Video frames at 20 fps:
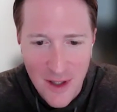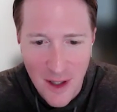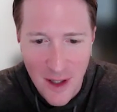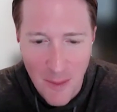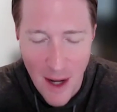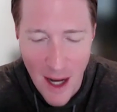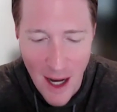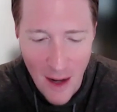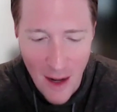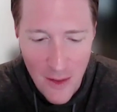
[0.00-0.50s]

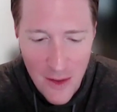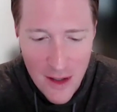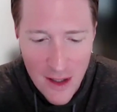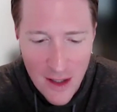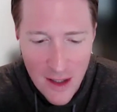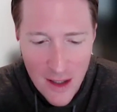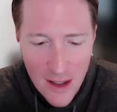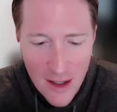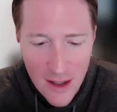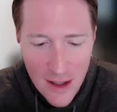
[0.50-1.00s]
about
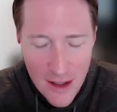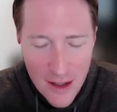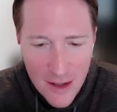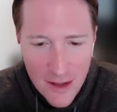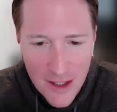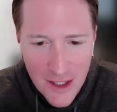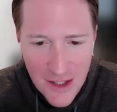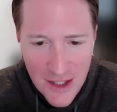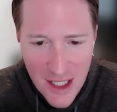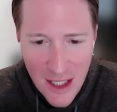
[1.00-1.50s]

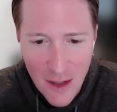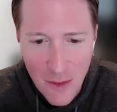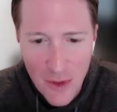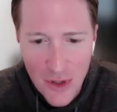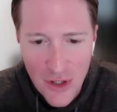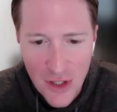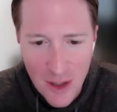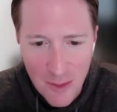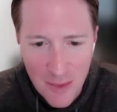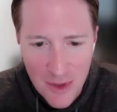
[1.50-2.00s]

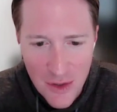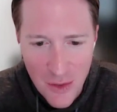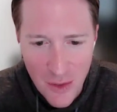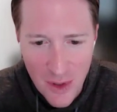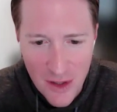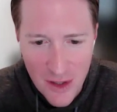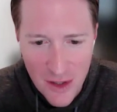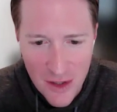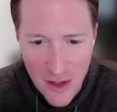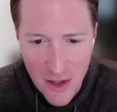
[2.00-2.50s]
distinguishing
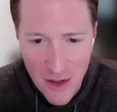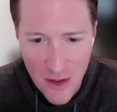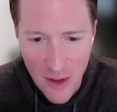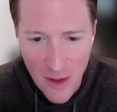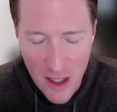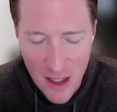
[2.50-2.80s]
between the two.